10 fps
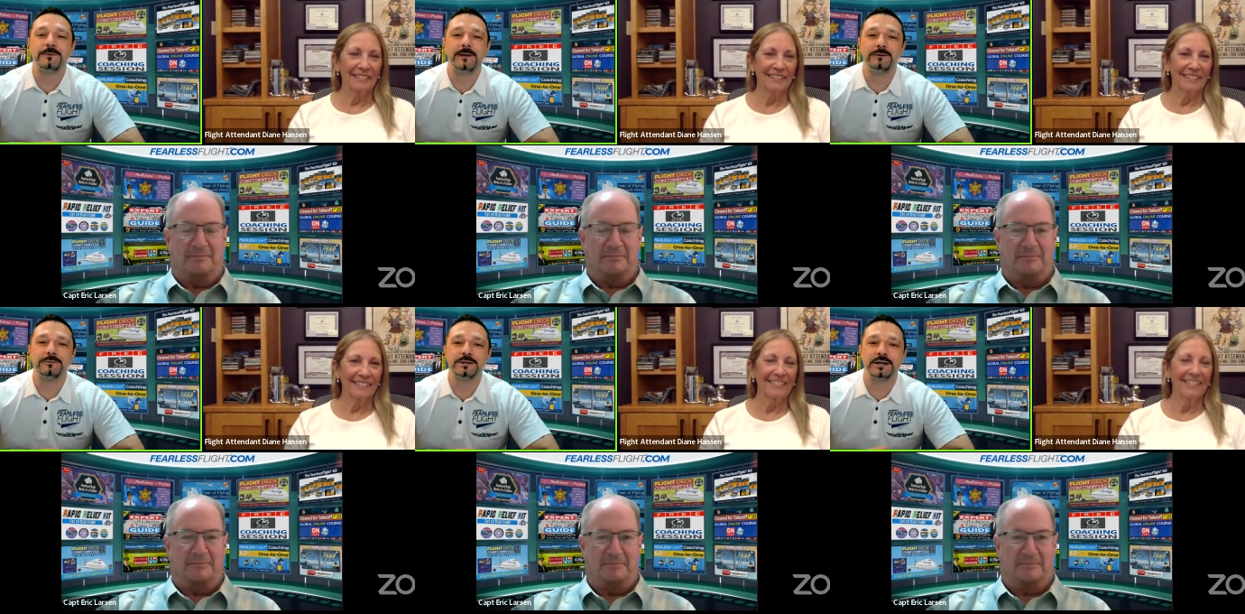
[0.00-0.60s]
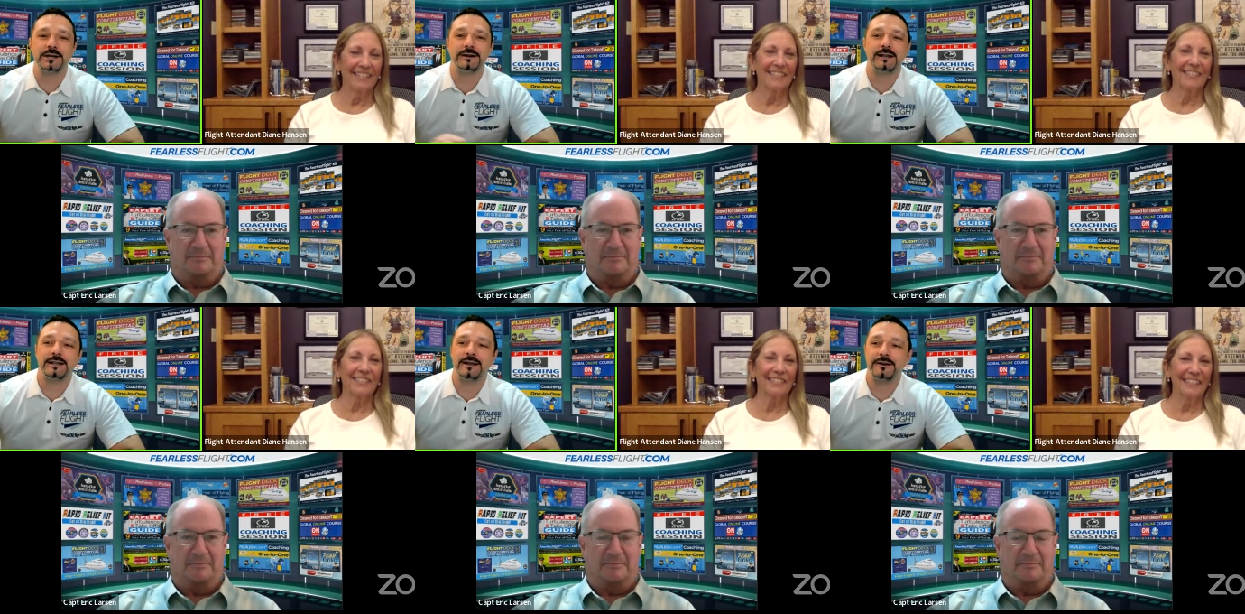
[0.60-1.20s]
Speaker 1: thanks for sharing
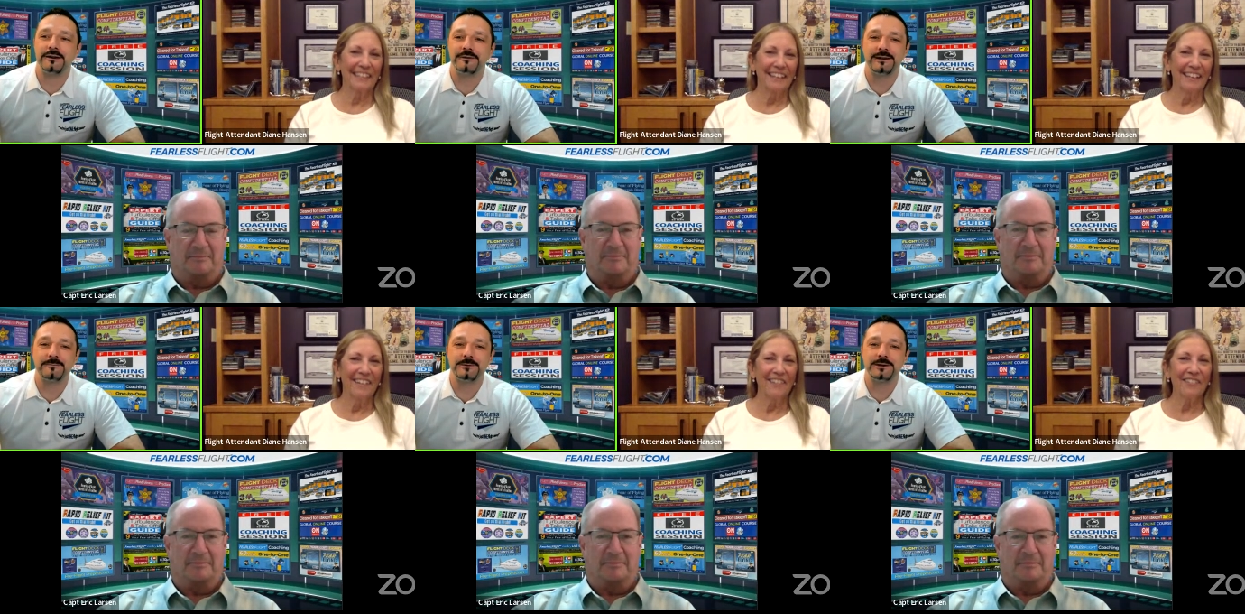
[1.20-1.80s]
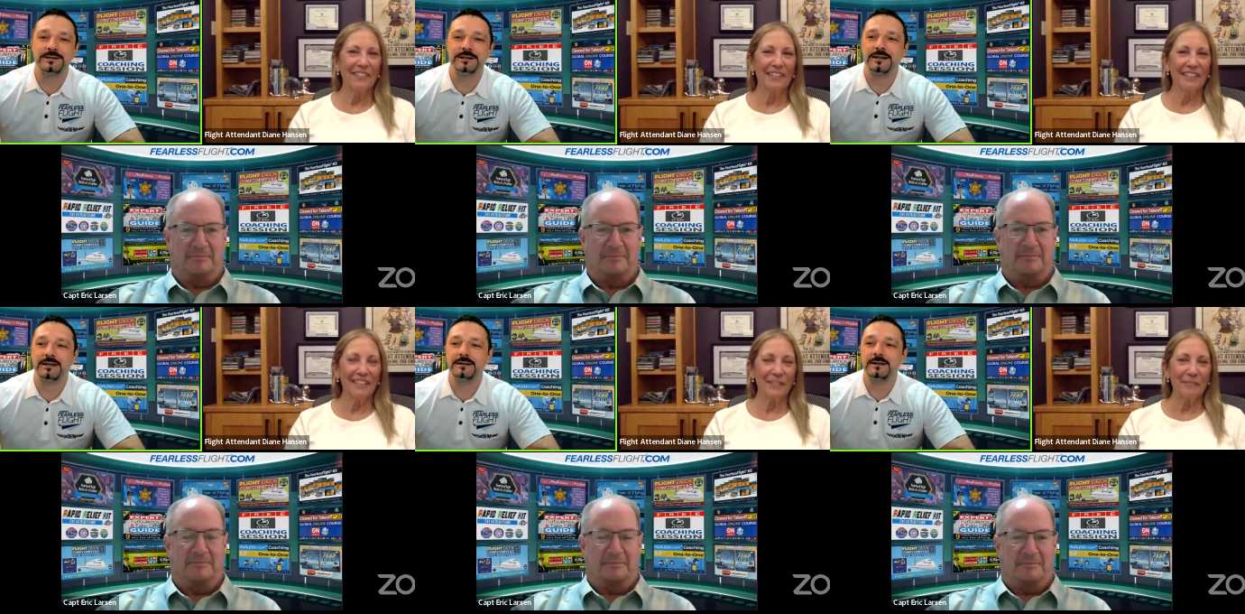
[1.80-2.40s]
that, Aaron. I really
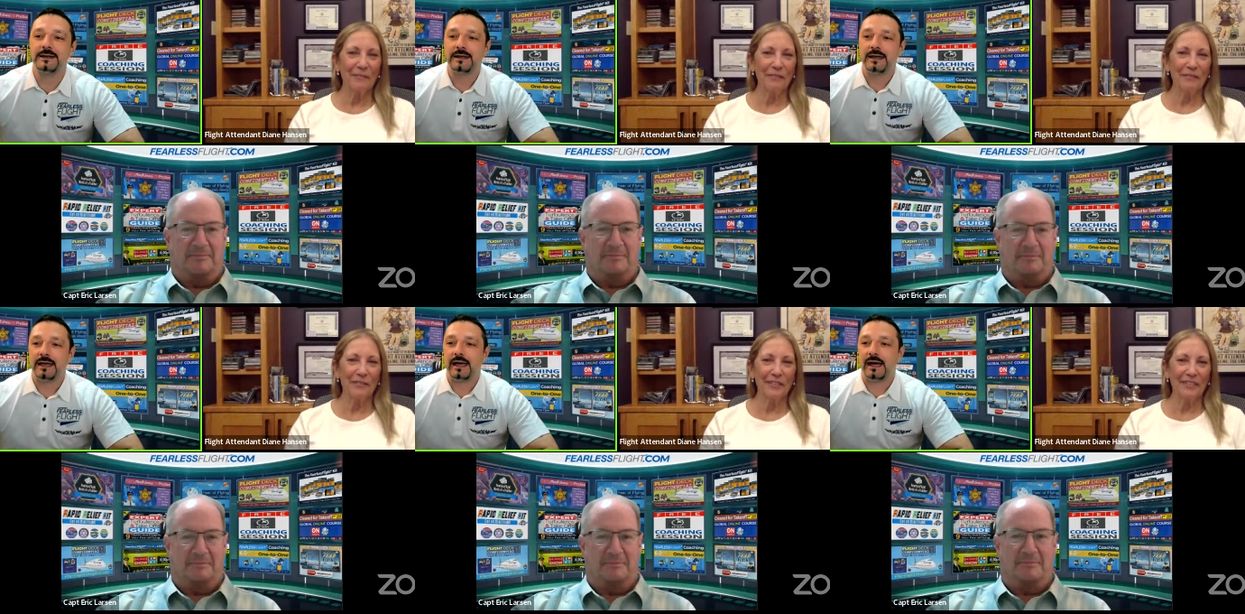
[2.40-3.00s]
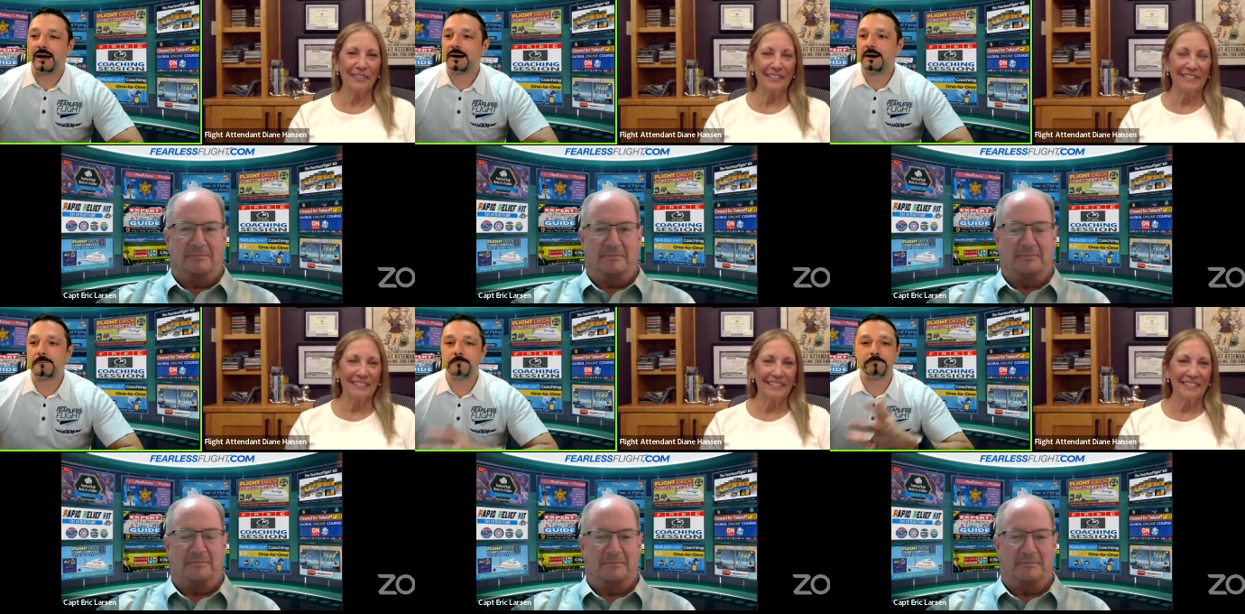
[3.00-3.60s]
appreciate it.
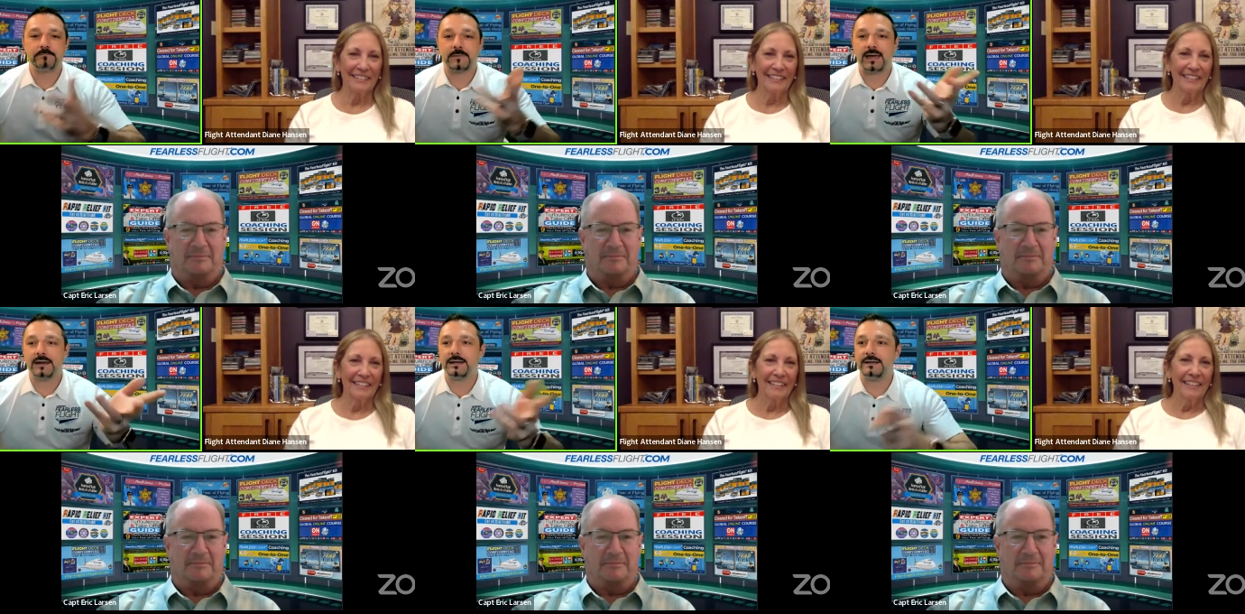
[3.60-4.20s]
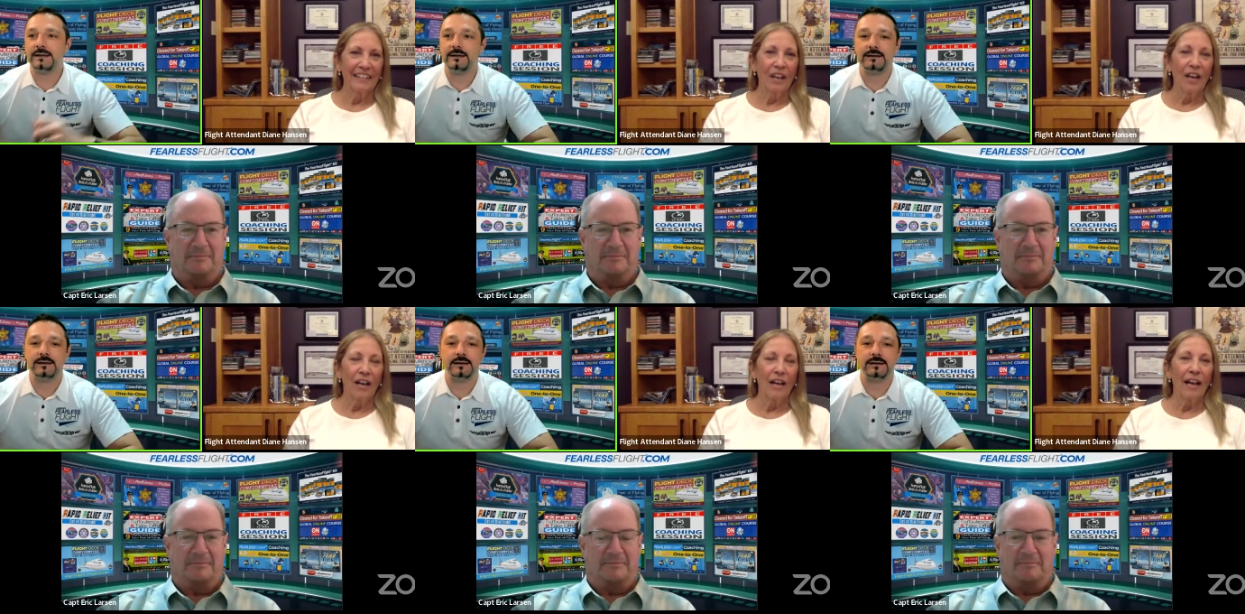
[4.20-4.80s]
Um,
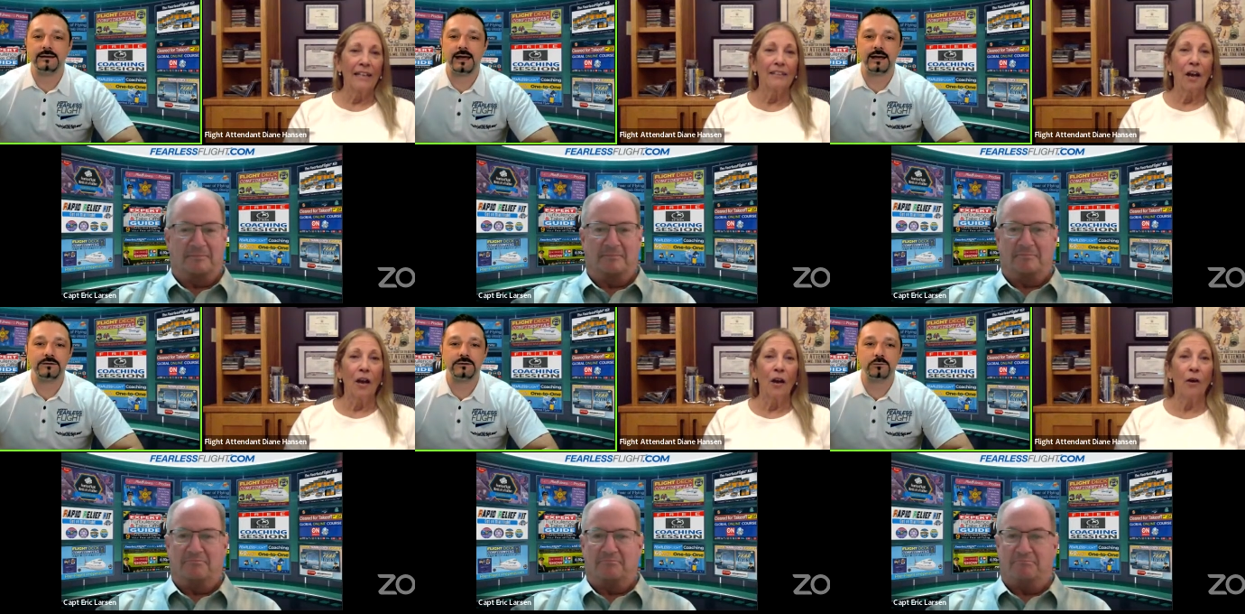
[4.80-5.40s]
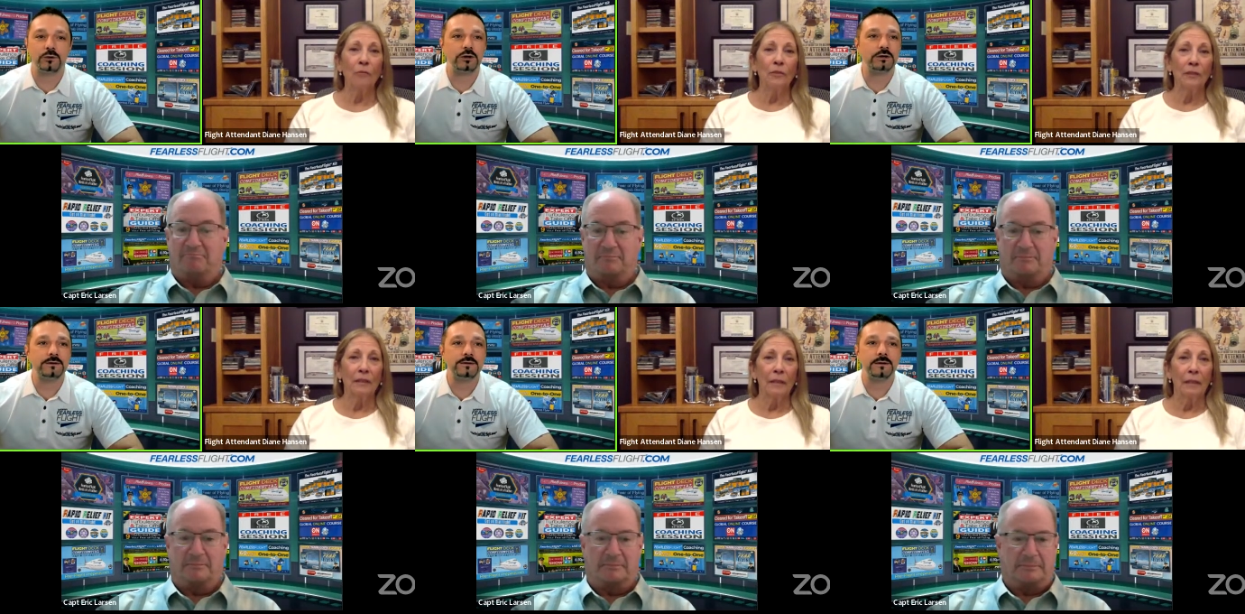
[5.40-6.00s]
Speaker 2: any last
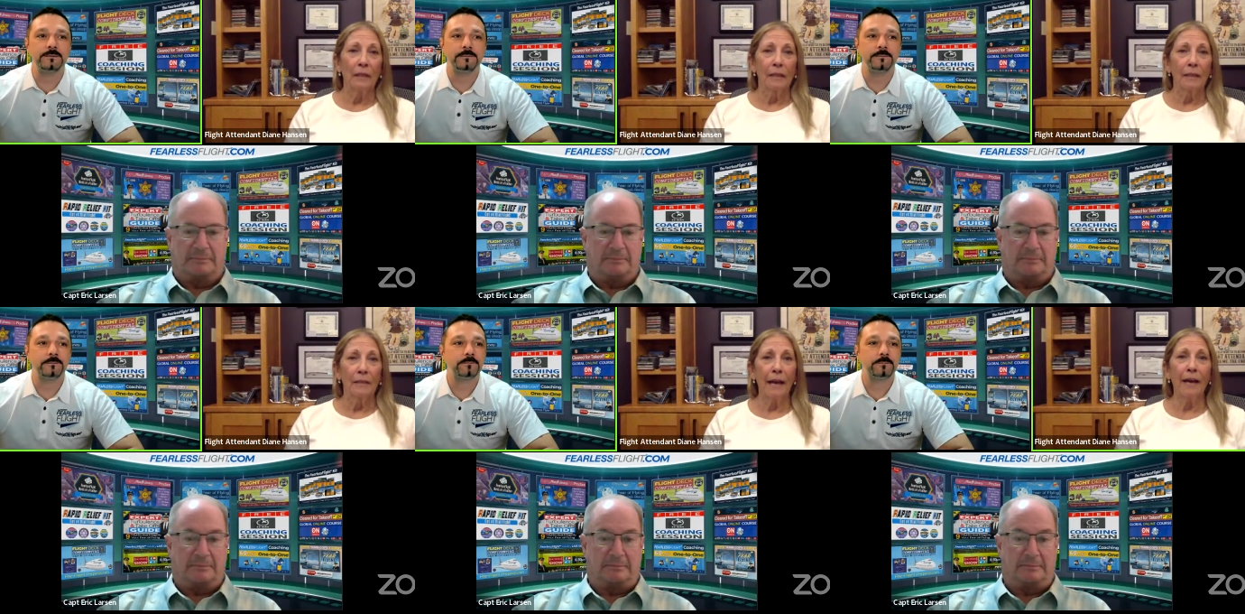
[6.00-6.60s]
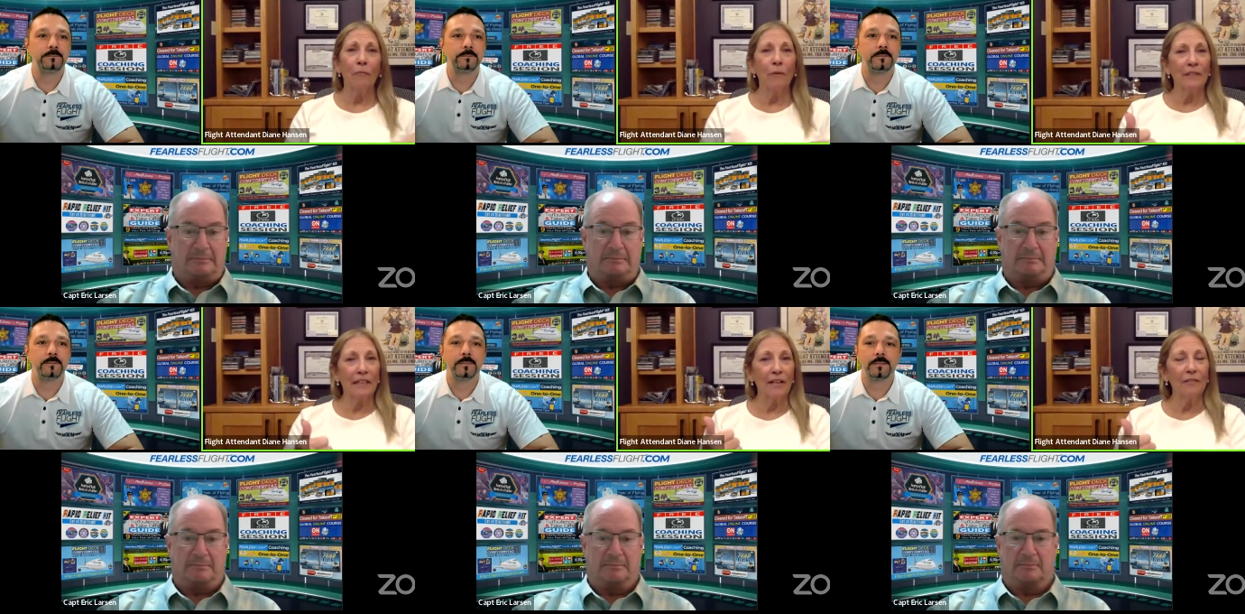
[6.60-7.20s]
words? Yeah,
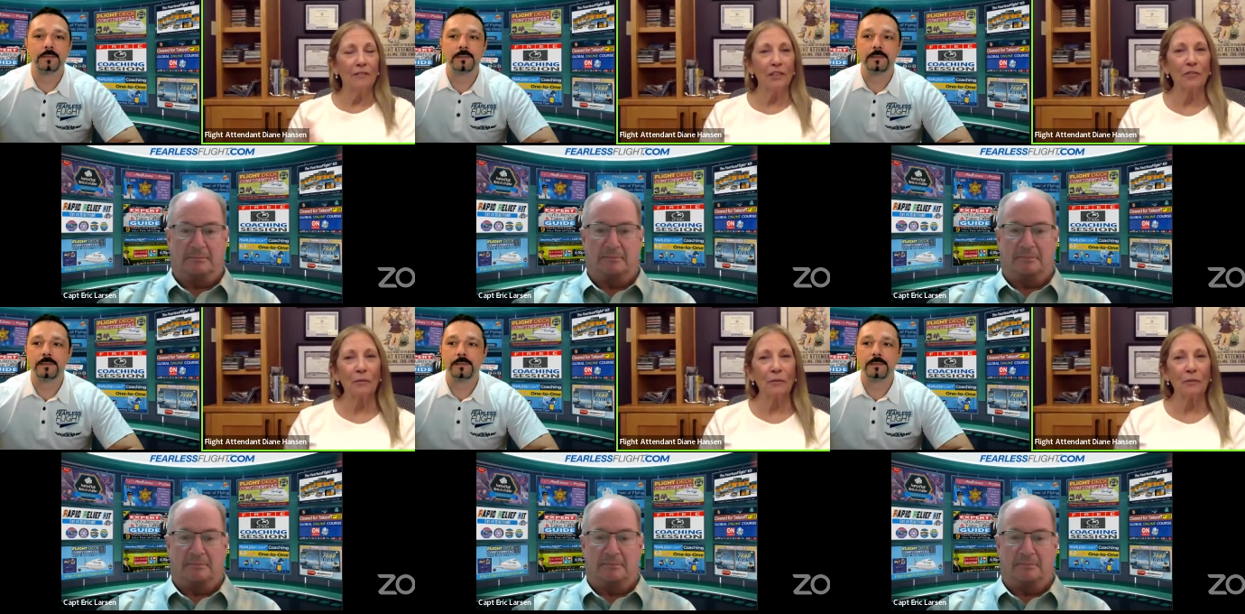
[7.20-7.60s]
tell just